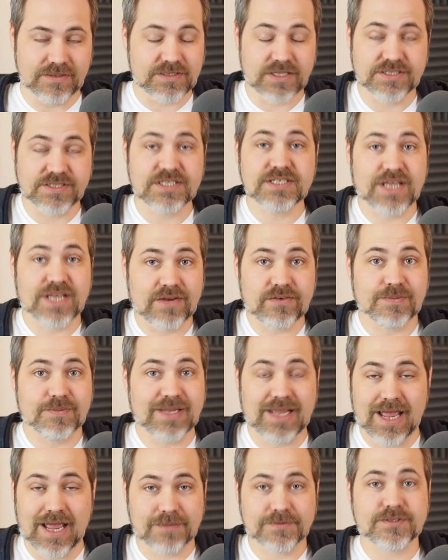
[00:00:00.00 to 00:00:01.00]
Does this have to
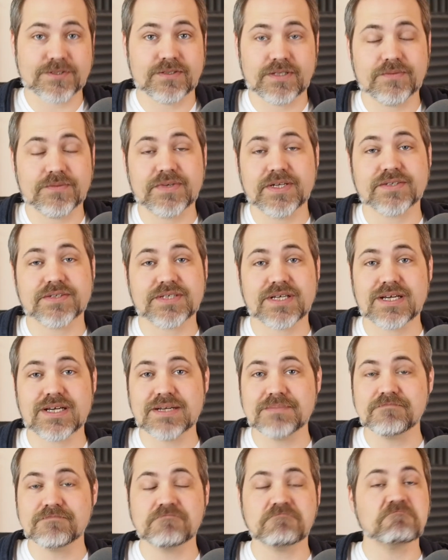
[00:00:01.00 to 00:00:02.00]
be absolutely real
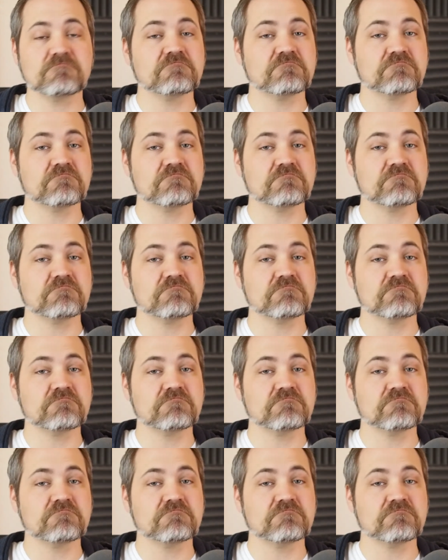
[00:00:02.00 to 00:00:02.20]
time?